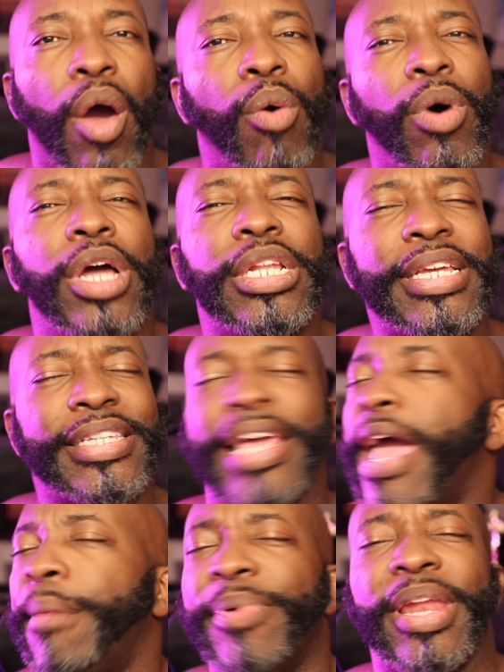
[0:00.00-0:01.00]
what is
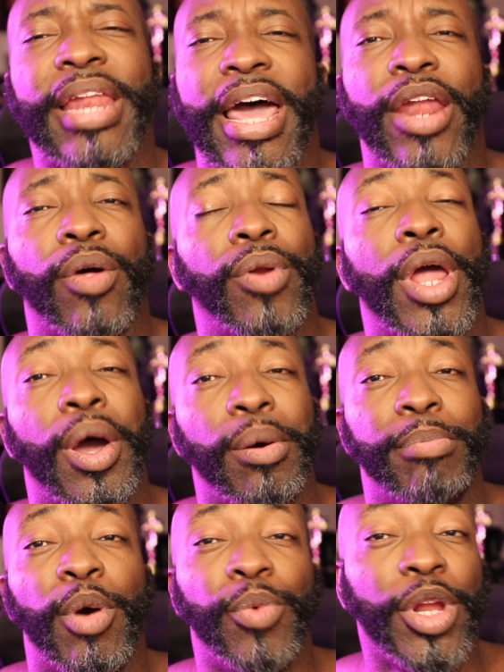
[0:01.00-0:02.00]
happening? I don't know,
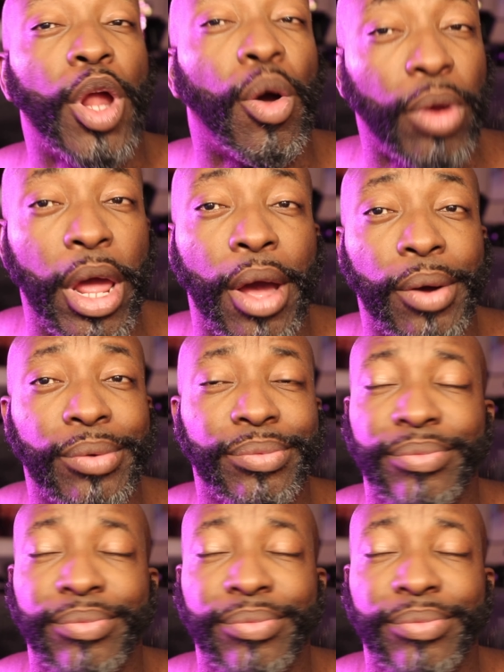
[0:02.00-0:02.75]
but we don't know.